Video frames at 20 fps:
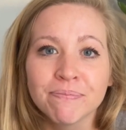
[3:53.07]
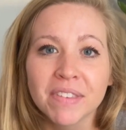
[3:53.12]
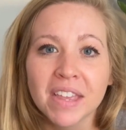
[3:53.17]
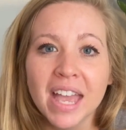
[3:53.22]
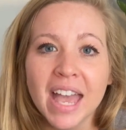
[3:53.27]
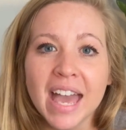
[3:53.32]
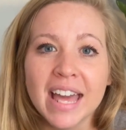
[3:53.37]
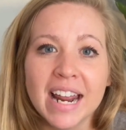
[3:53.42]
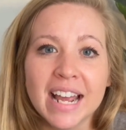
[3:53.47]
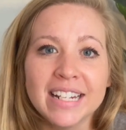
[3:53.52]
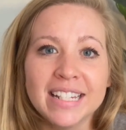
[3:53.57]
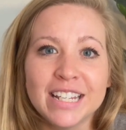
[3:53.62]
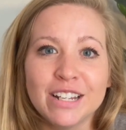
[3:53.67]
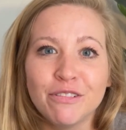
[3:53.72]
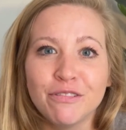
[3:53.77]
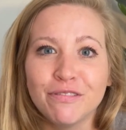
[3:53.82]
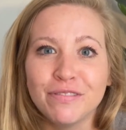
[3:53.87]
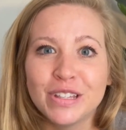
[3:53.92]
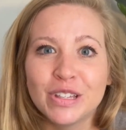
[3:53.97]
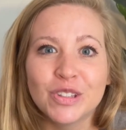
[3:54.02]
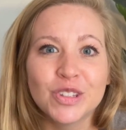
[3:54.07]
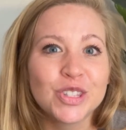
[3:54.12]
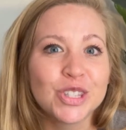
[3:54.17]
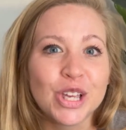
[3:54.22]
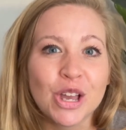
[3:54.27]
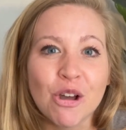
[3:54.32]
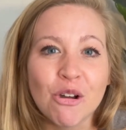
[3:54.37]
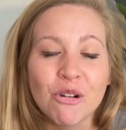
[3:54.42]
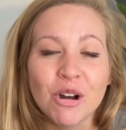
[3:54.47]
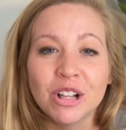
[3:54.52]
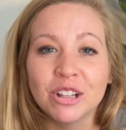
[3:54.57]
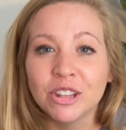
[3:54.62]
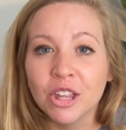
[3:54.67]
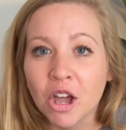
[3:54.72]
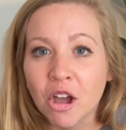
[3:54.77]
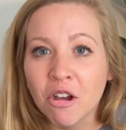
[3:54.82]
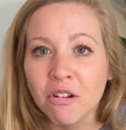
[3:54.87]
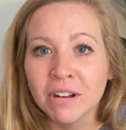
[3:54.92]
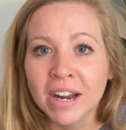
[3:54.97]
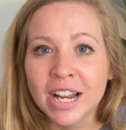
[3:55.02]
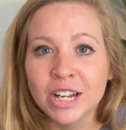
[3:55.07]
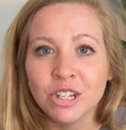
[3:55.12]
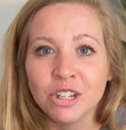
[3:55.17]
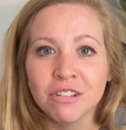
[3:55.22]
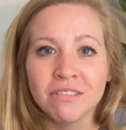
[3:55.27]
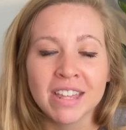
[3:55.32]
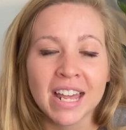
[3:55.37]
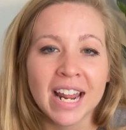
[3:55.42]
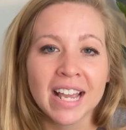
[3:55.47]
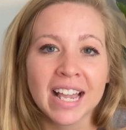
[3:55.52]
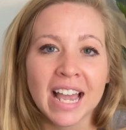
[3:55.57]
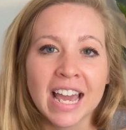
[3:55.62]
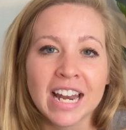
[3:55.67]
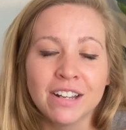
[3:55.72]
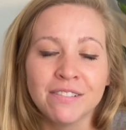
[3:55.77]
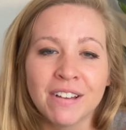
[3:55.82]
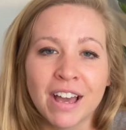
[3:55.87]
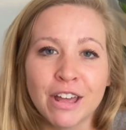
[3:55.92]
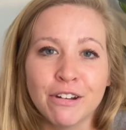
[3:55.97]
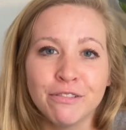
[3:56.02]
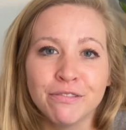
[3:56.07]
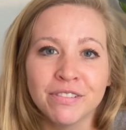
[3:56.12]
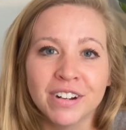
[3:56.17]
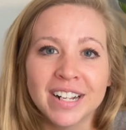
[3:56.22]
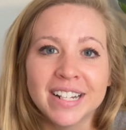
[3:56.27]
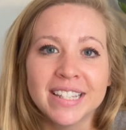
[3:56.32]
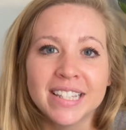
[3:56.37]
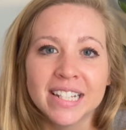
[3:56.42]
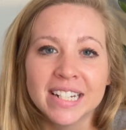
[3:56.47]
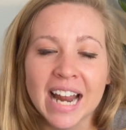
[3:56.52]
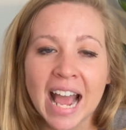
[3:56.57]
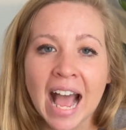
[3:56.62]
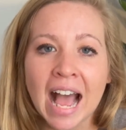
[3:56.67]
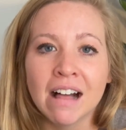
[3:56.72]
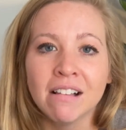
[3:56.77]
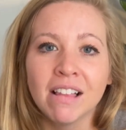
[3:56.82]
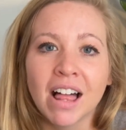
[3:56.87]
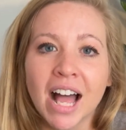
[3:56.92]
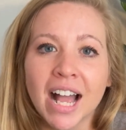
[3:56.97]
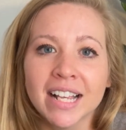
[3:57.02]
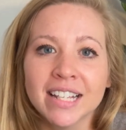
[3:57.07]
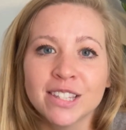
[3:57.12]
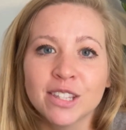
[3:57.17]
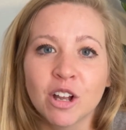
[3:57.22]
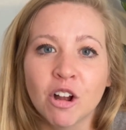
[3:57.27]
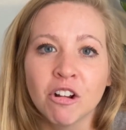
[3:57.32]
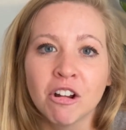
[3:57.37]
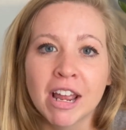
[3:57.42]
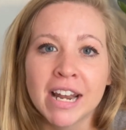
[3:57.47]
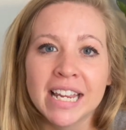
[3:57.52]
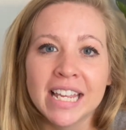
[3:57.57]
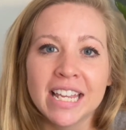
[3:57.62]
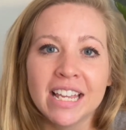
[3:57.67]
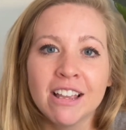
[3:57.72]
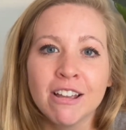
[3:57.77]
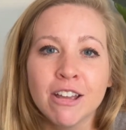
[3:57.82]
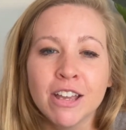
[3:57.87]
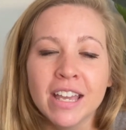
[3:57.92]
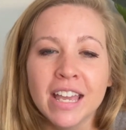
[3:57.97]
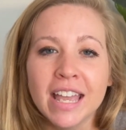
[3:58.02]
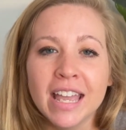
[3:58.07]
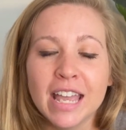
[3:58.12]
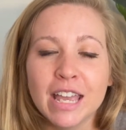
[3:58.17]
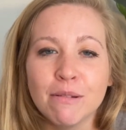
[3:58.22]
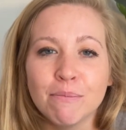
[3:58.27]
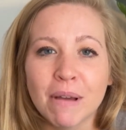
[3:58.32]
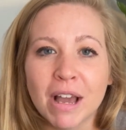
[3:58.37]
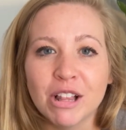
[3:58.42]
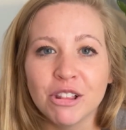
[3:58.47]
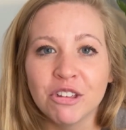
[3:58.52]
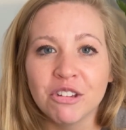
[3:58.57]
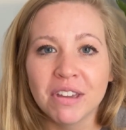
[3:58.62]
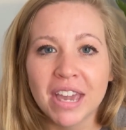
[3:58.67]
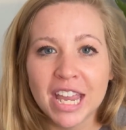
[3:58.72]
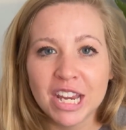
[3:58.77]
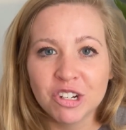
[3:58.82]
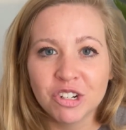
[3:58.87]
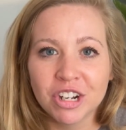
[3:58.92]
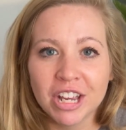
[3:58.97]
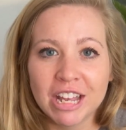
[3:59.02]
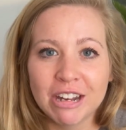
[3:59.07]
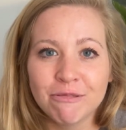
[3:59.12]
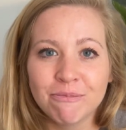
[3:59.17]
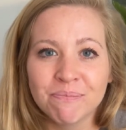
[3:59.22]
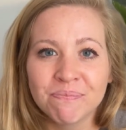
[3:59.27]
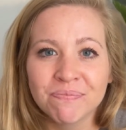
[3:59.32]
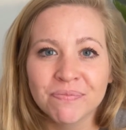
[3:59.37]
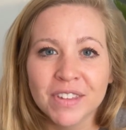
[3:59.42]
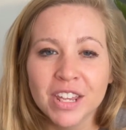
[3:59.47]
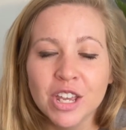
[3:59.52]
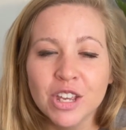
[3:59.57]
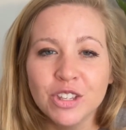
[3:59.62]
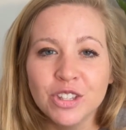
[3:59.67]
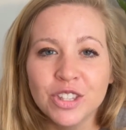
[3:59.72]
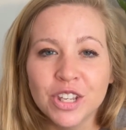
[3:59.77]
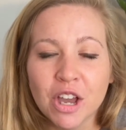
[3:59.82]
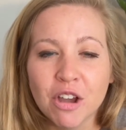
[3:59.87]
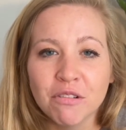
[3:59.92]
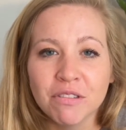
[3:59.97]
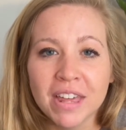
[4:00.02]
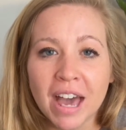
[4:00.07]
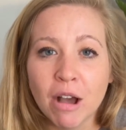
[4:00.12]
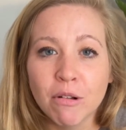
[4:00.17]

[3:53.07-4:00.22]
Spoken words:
And I didn't feel so alone. I knew that I kind of had friends and allies already in my location. So that